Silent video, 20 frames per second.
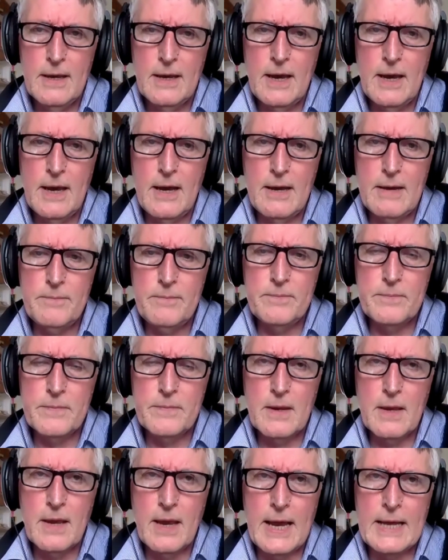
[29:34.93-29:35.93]

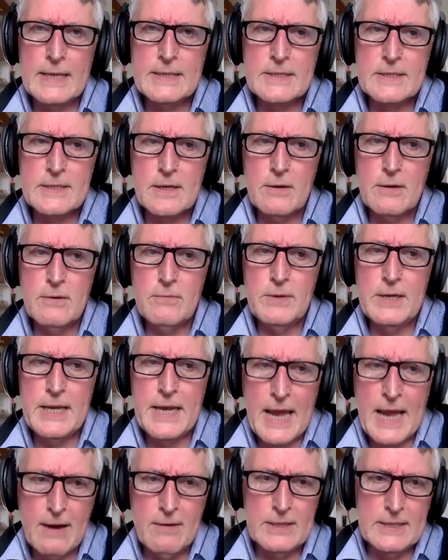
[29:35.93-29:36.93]
And so we
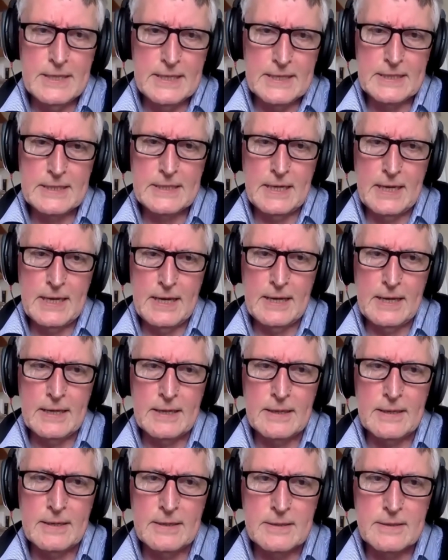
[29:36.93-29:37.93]
now
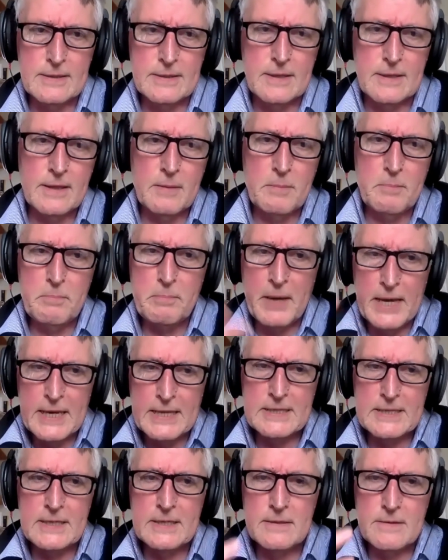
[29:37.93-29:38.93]
understand that the
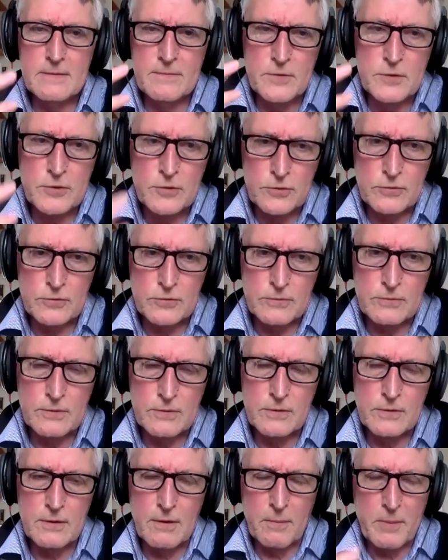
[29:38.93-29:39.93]
basis of
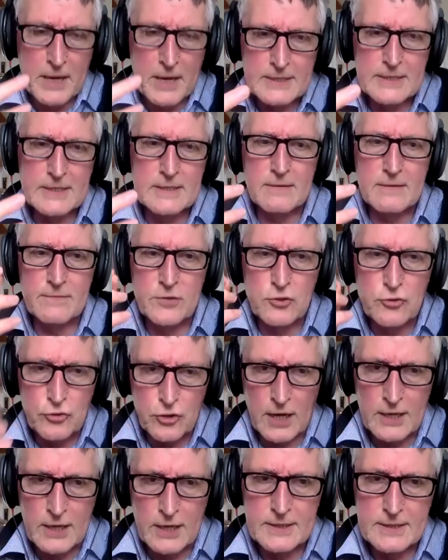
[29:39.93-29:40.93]
truth, a basis of
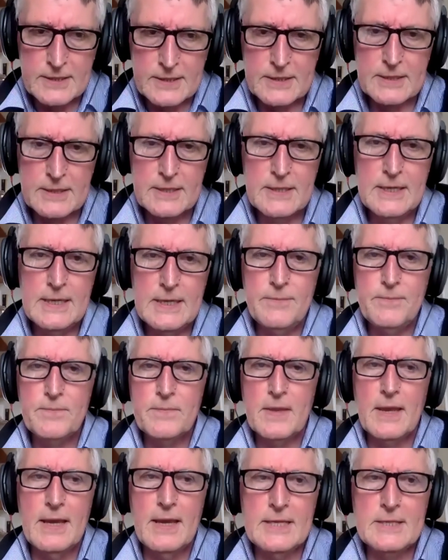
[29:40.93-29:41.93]
trust,
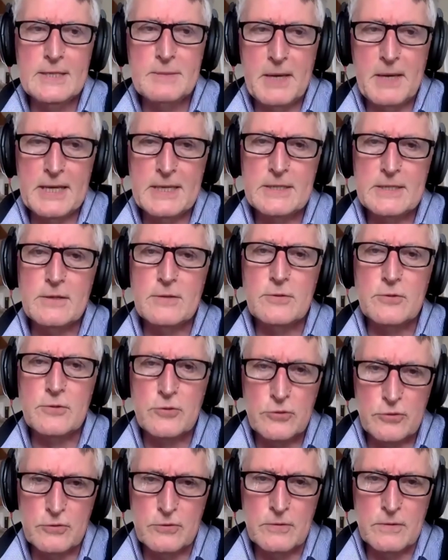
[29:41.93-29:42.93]
is based on
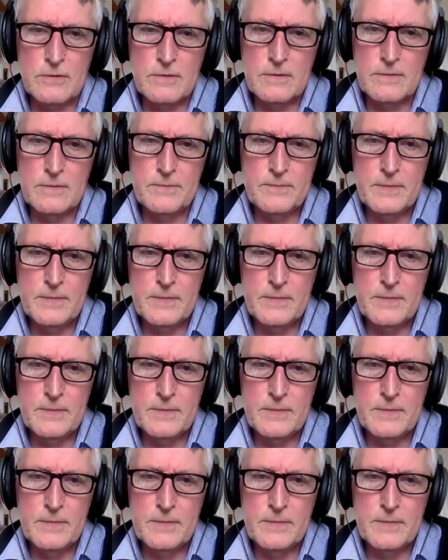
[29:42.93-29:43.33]
truth.